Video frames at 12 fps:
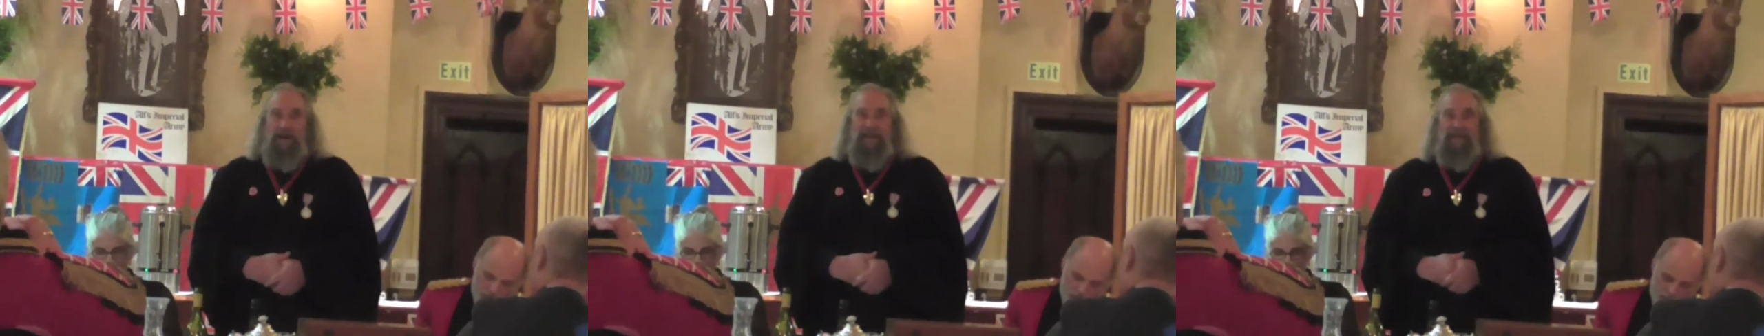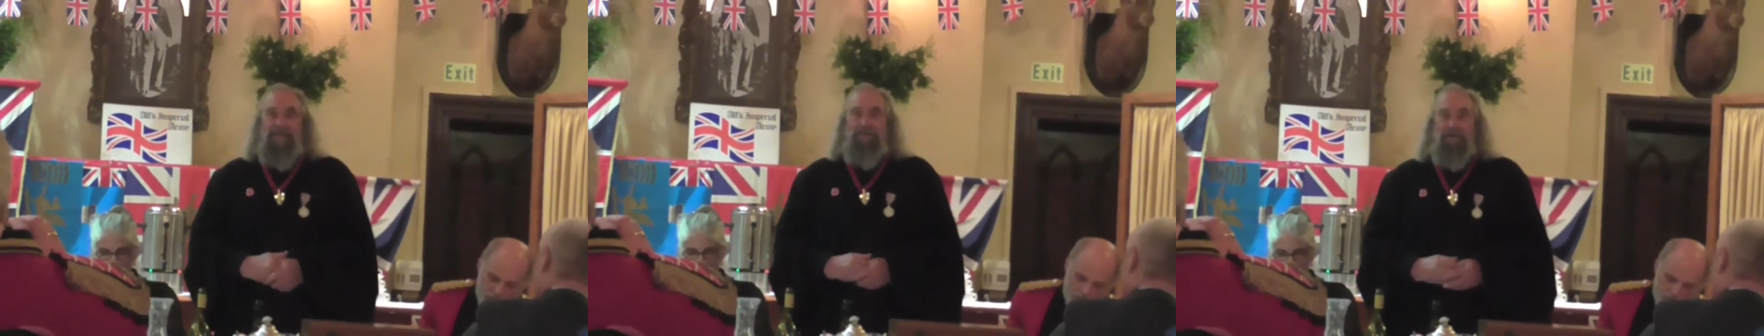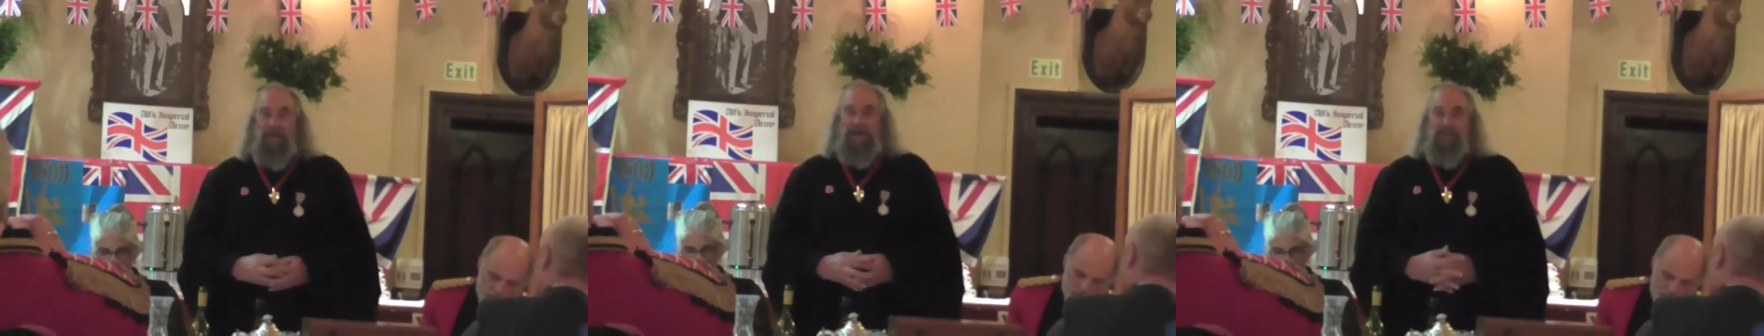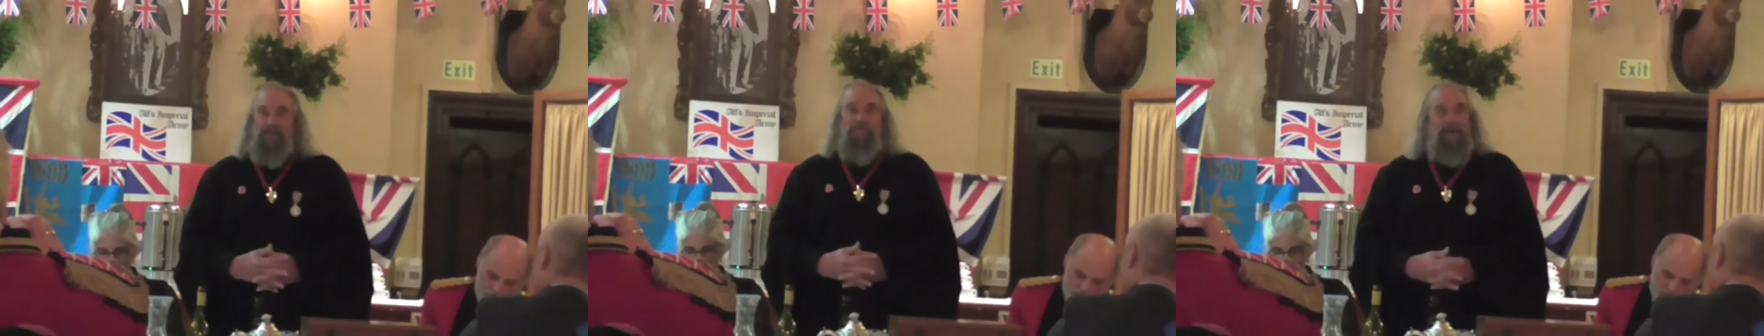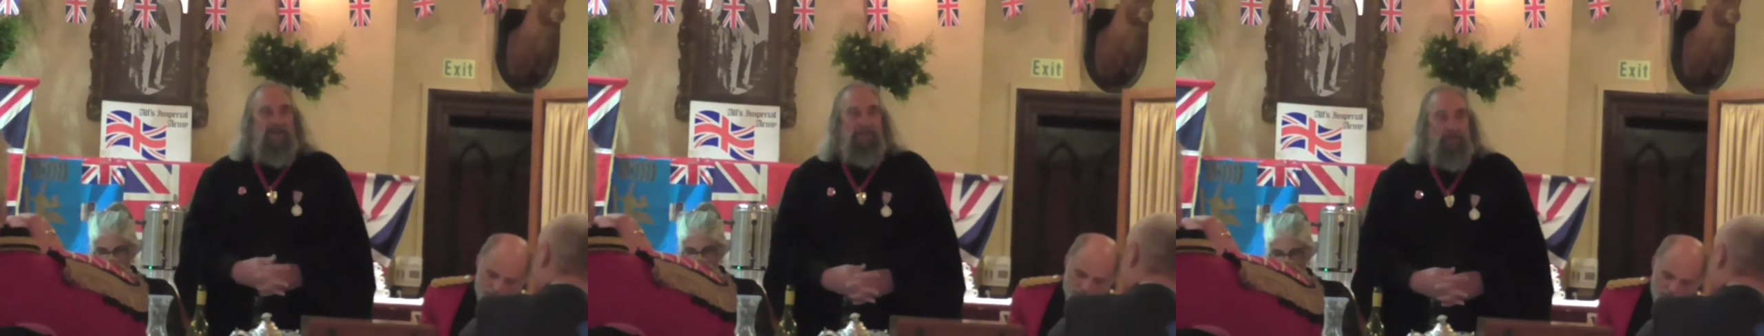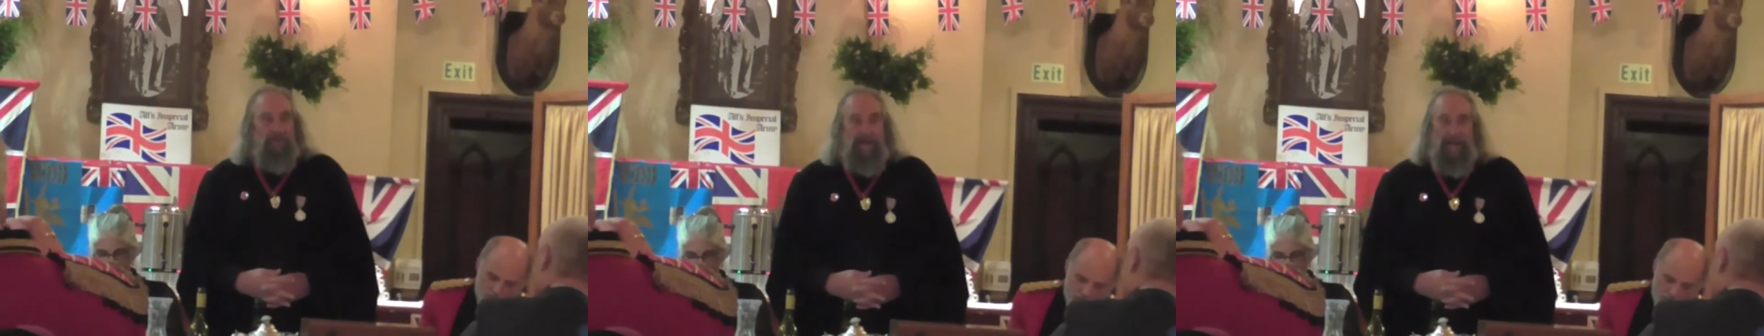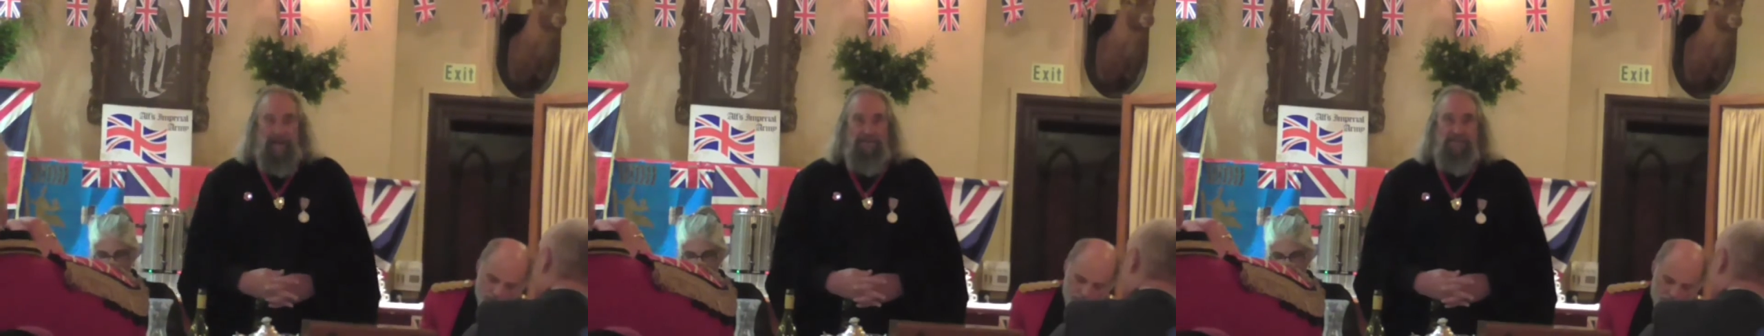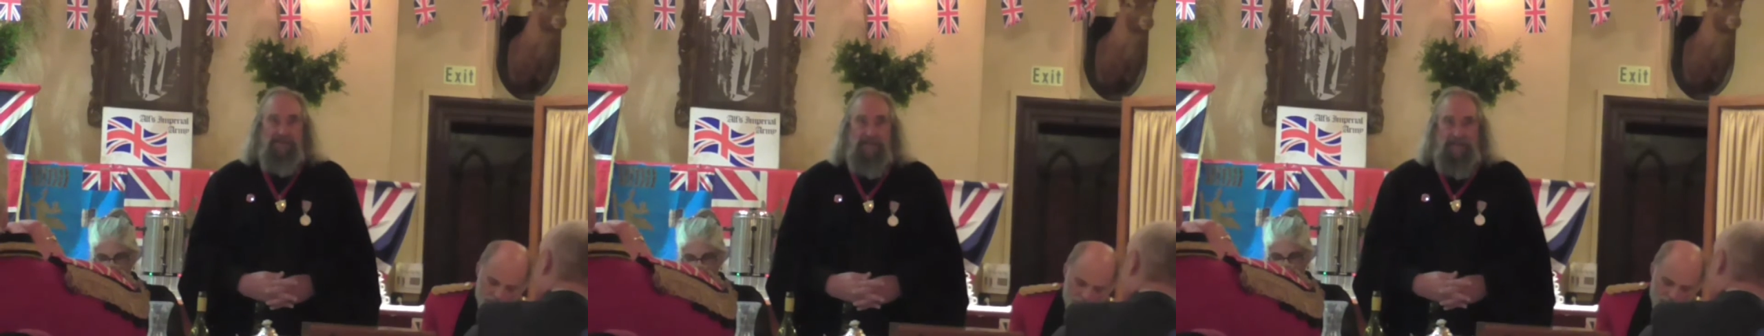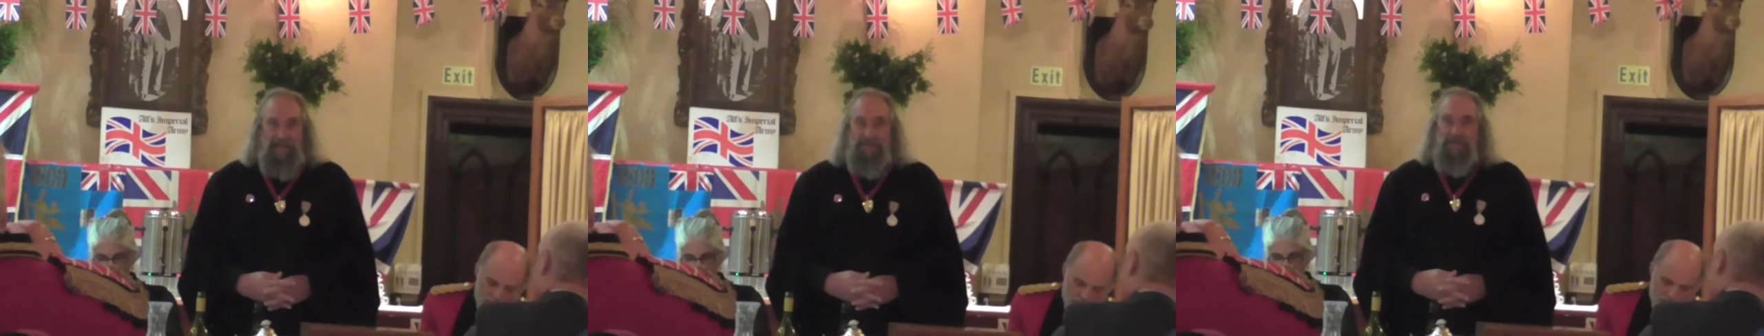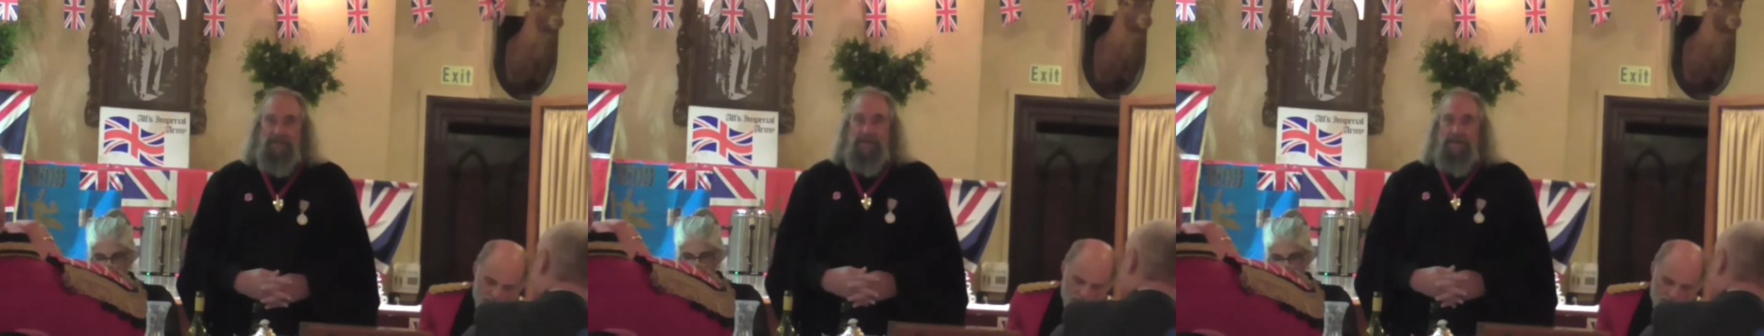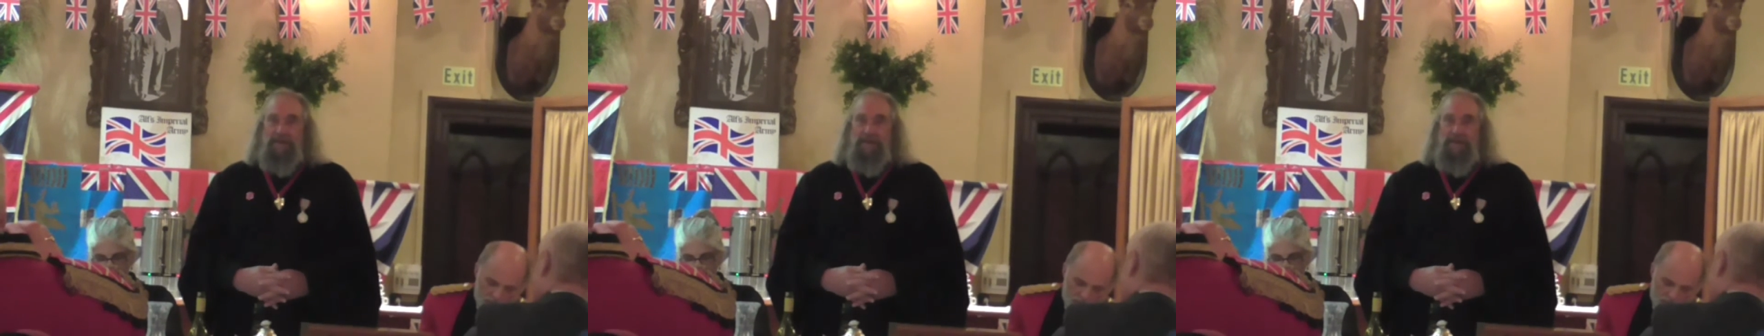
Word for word: I'd therefore like to remind you all that ALFS is